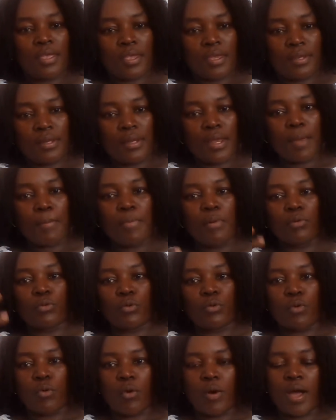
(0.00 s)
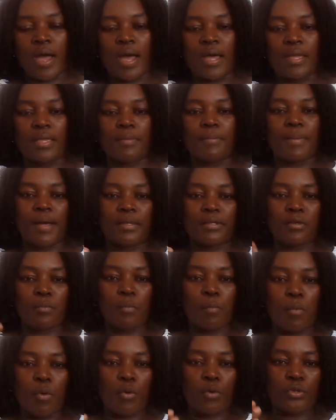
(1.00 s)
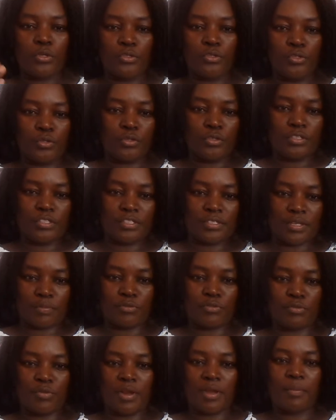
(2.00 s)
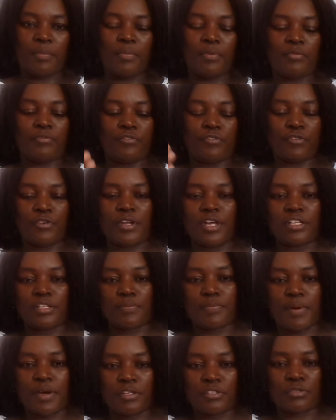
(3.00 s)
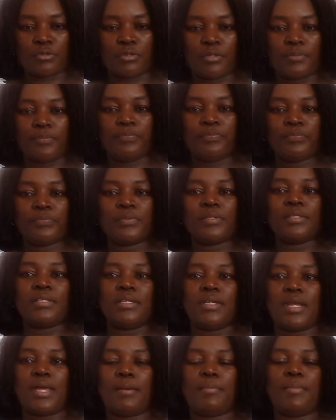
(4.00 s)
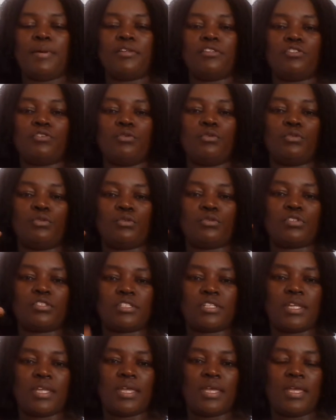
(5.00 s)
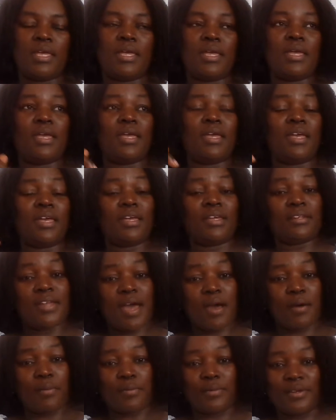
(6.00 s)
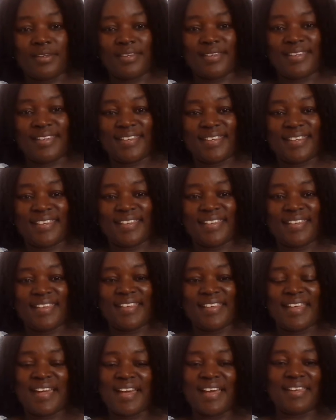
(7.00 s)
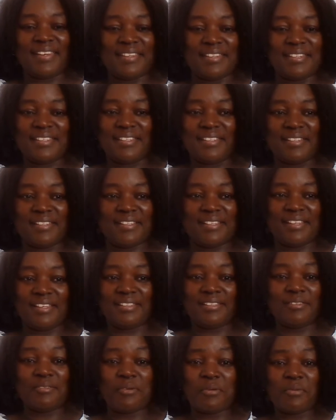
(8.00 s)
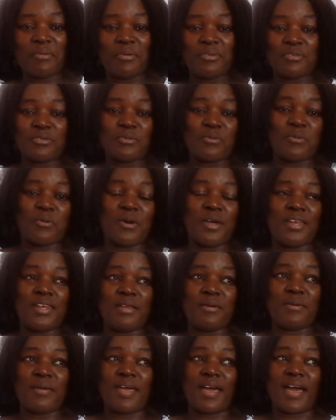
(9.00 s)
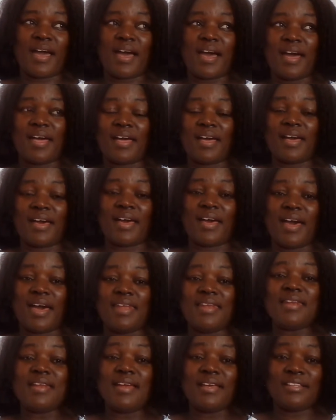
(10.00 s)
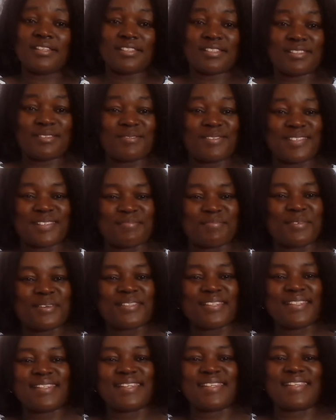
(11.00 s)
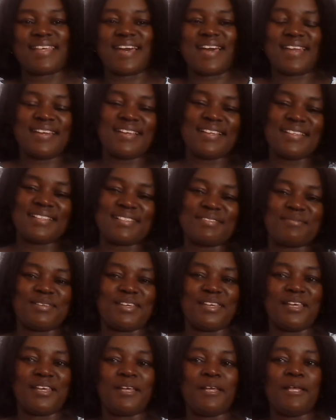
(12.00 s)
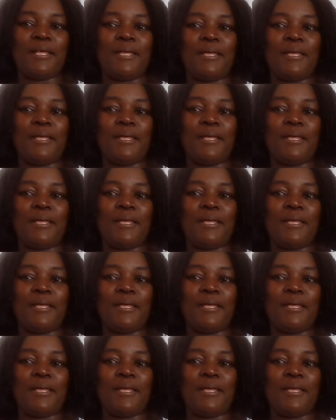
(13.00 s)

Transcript: the number will go high. But the more you don't subscribe for that person, the number is going to stay down. And it's not going to go anywhere unless we support each other, unless we